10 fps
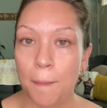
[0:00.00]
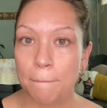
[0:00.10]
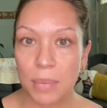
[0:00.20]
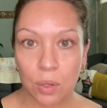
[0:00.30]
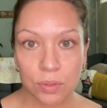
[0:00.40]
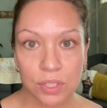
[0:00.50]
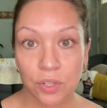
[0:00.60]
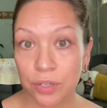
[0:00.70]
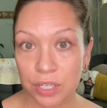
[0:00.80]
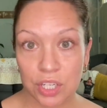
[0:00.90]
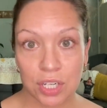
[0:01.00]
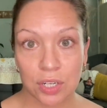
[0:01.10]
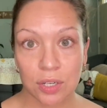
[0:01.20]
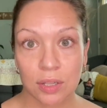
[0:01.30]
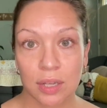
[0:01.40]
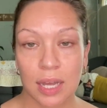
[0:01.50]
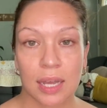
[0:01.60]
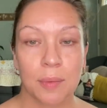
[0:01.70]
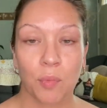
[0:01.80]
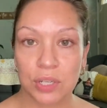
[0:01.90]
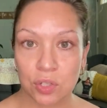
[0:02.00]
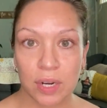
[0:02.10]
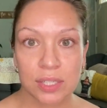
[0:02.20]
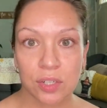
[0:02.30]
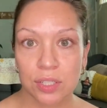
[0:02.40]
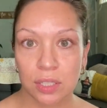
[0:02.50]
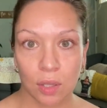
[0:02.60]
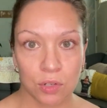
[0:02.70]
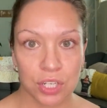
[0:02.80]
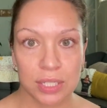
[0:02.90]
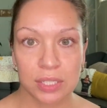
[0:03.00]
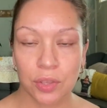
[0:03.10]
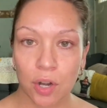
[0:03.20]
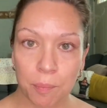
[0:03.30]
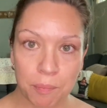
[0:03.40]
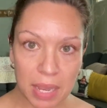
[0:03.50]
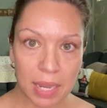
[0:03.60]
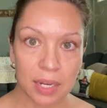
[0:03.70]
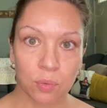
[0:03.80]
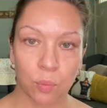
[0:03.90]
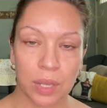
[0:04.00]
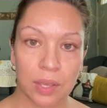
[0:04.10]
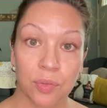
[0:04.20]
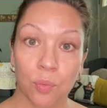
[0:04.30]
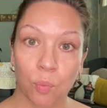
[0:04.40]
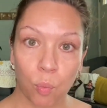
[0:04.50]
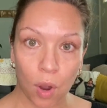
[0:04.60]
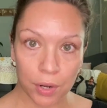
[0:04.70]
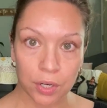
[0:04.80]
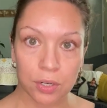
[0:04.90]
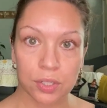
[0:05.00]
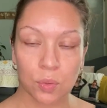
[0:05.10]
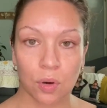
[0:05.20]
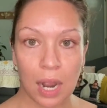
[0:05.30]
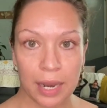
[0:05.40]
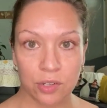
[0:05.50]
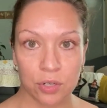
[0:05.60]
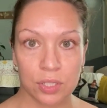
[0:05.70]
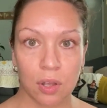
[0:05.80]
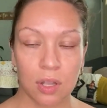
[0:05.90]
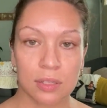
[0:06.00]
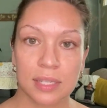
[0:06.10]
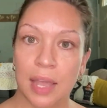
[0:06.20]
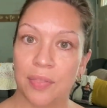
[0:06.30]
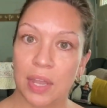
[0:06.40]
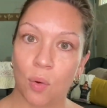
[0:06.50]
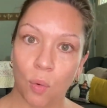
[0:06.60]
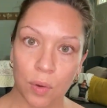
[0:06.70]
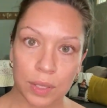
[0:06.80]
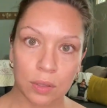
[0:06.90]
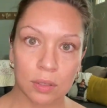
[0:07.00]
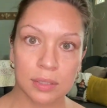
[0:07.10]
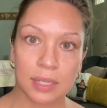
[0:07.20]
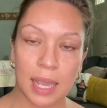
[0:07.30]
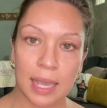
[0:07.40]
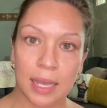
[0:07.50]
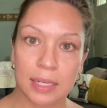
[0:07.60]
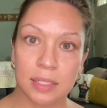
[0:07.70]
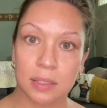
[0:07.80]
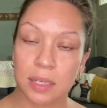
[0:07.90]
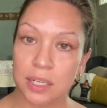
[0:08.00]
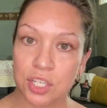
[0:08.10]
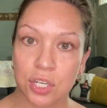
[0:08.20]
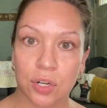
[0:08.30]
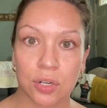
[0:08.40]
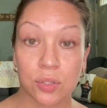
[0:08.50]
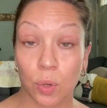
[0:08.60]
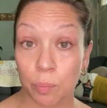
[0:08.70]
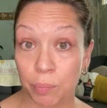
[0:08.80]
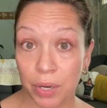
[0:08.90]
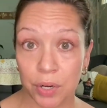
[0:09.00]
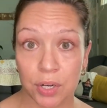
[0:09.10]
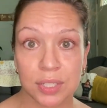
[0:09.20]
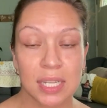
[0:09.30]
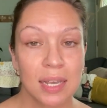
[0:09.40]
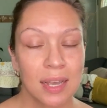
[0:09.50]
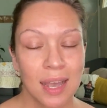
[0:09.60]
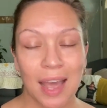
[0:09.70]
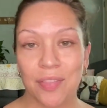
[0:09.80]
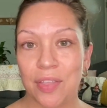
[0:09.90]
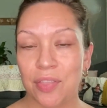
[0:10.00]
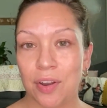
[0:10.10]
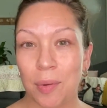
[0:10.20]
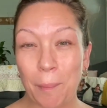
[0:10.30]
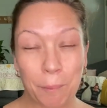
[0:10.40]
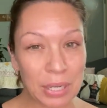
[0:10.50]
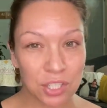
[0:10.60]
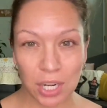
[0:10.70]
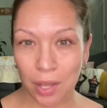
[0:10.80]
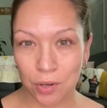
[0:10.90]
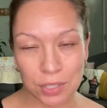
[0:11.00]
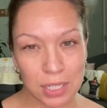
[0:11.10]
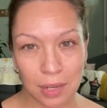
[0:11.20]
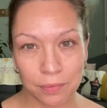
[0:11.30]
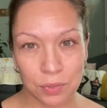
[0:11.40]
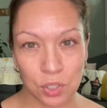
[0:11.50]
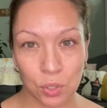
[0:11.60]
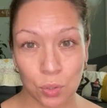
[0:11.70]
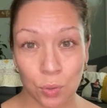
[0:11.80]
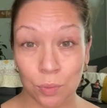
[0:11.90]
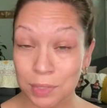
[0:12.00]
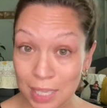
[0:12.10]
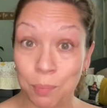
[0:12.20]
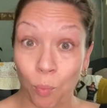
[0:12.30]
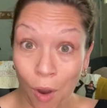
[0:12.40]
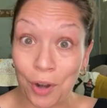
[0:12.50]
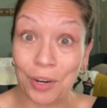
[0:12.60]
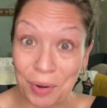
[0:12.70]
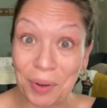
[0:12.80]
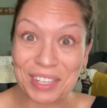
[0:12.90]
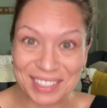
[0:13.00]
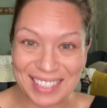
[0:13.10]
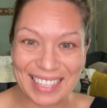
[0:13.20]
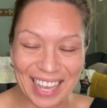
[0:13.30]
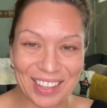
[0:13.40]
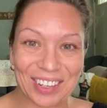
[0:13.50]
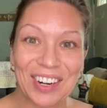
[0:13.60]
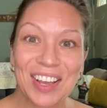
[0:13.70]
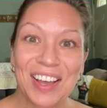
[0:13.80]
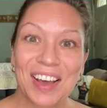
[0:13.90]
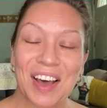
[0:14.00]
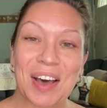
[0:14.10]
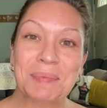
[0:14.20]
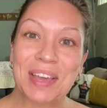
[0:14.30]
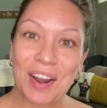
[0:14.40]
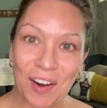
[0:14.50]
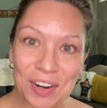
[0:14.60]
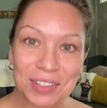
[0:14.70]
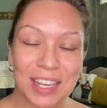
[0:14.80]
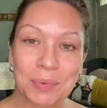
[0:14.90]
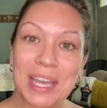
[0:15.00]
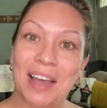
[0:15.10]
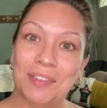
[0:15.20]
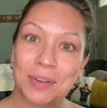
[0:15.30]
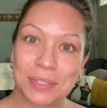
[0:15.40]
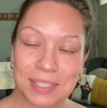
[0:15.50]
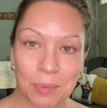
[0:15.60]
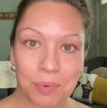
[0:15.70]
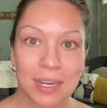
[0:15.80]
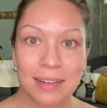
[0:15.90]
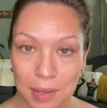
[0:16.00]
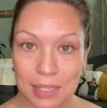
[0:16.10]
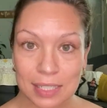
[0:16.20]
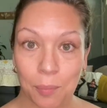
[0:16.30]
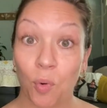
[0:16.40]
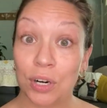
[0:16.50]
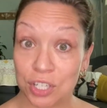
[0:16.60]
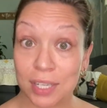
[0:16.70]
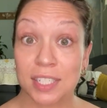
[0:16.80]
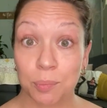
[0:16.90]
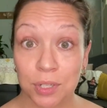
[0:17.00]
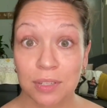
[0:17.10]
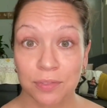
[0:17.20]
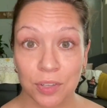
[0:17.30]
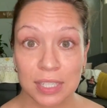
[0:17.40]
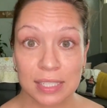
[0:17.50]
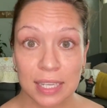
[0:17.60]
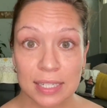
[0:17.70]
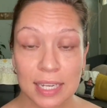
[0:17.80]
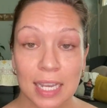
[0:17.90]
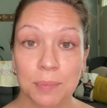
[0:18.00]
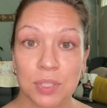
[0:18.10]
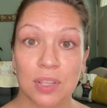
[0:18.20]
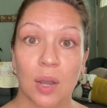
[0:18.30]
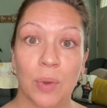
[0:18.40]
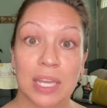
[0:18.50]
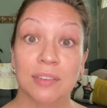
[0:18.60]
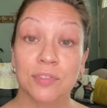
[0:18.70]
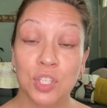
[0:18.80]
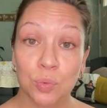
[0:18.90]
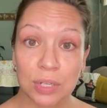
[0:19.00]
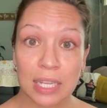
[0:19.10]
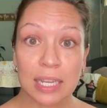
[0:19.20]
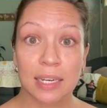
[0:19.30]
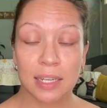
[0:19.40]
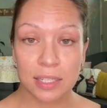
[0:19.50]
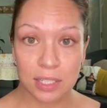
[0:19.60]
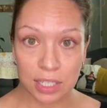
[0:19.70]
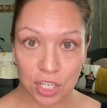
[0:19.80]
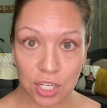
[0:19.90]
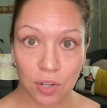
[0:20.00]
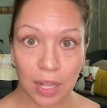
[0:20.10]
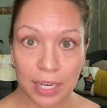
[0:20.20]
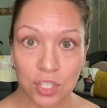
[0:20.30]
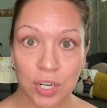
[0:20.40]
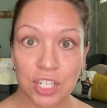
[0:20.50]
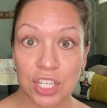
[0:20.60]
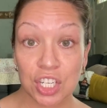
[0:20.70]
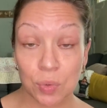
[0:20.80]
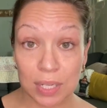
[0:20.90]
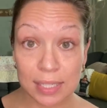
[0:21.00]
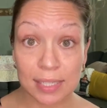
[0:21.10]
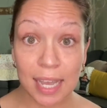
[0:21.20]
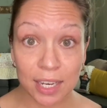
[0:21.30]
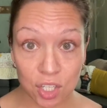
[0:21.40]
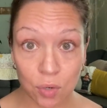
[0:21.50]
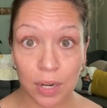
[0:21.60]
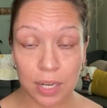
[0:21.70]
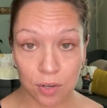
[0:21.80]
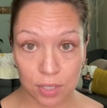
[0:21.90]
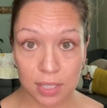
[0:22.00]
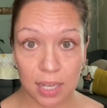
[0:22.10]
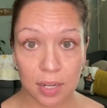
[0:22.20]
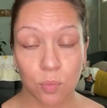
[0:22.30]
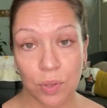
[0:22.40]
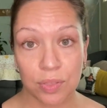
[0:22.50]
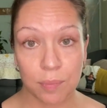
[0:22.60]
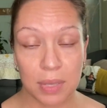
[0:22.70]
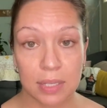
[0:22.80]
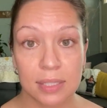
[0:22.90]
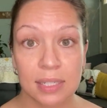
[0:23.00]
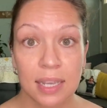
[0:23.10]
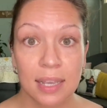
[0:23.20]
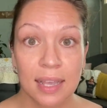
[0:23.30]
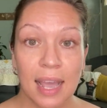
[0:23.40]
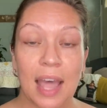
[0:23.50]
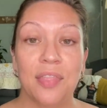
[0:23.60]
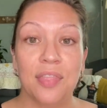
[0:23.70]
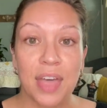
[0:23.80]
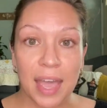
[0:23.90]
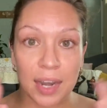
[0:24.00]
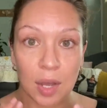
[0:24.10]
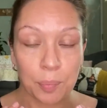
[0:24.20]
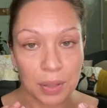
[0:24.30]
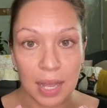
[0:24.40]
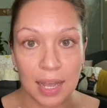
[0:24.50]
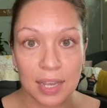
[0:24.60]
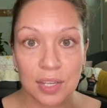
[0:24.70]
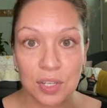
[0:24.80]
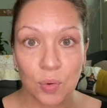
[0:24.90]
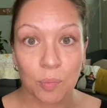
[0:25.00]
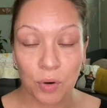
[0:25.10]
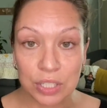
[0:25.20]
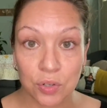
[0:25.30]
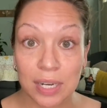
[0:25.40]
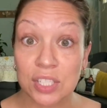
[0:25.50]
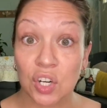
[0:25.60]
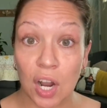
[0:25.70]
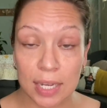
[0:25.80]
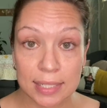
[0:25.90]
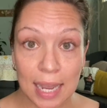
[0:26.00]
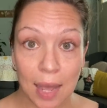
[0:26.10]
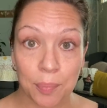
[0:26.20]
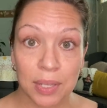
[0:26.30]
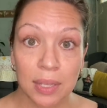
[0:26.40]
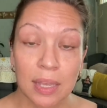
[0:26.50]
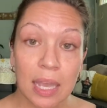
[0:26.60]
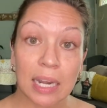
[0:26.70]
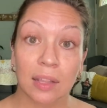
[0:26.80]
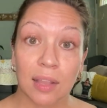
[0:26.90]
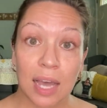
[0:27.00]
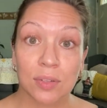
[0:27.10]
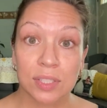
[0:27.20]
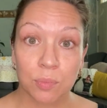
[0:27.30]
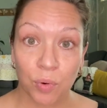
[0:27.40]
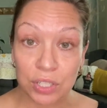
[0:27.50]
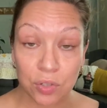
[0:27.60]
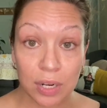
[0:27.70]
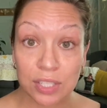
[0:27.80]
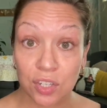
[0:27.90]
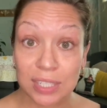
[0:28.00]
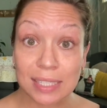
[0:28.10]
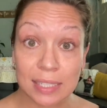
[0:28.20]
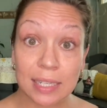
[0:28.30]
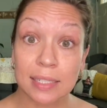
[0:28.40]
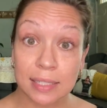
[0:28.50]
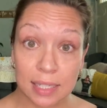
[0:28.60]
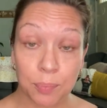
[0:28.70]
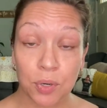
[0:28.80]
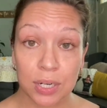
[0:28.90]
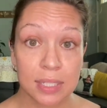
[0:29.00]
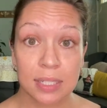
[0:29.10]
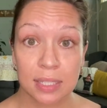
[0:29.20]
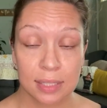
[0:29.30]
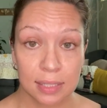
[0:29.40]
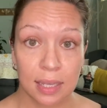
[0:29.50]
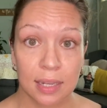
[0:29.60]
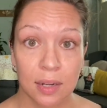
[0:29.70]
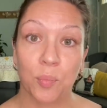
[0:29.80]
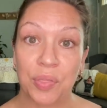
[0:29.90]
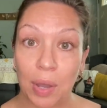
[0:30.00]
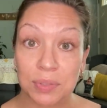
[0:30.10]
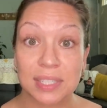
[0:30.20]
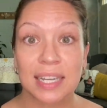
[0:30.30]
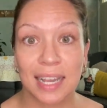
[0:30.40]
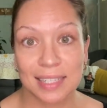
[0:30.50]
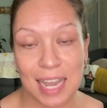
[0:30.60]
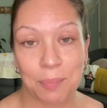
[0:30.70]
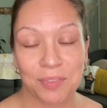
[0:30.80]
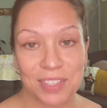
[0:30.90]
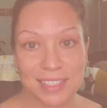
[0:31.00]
Most traditional um, moisturizers and lotions, they're made with waters or hydrosols and then oils and conditioners or butters. And then there are a bunch of other stuff to keep water and oil together. Um, in our line, we have those separate. It's uh, more adjustable for the skin type. So that way, if you need additional hydration, you can saturate your skin with the mist and then apply your moisturizer on top. It allows the moisturizer to sink deeper into the skin without sitting on top of the